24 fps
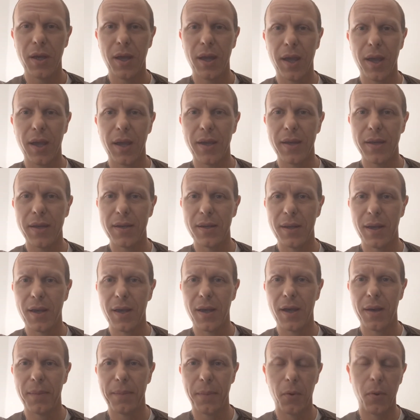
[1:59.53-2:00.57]
and
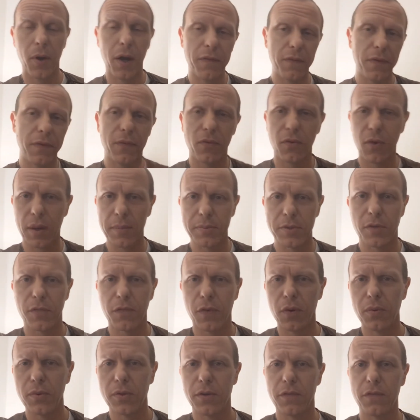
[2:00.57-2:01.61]
uh, my wife even grabs a
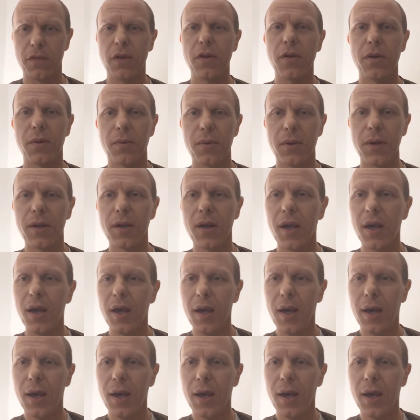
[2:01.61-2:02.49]
phone to video it.